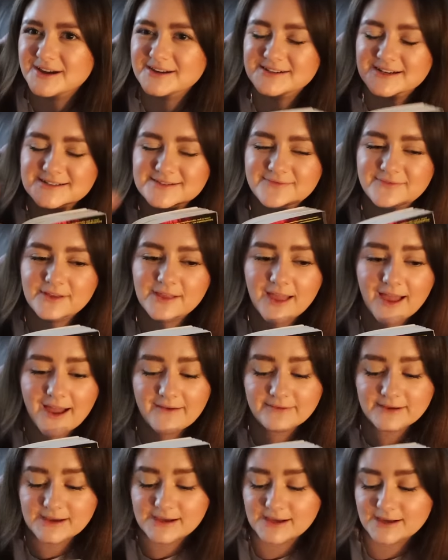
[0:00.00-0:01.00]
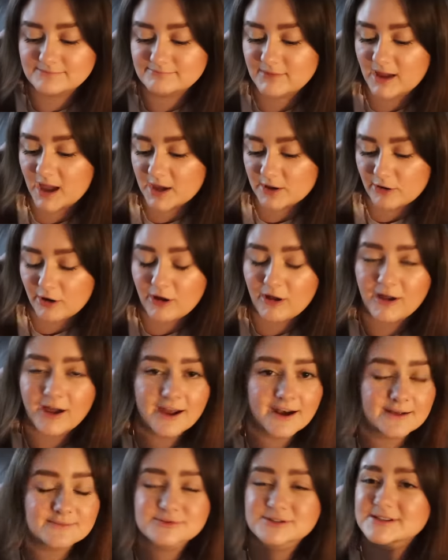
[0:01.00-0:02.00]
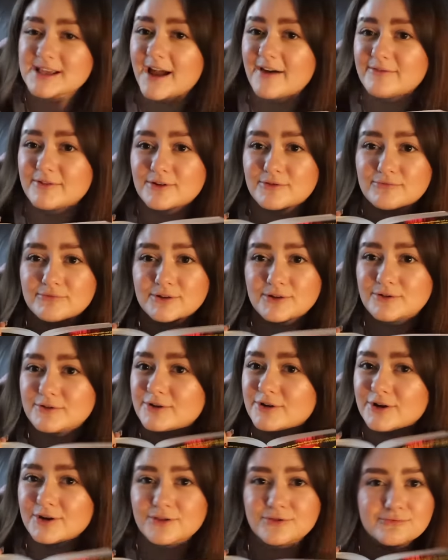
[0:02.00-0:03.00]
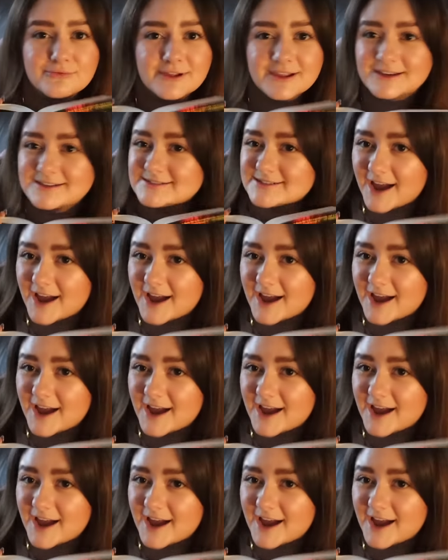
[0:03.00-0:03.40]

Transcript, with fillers: It doesn't feel heavy at all, and I'm just having a real good thrilling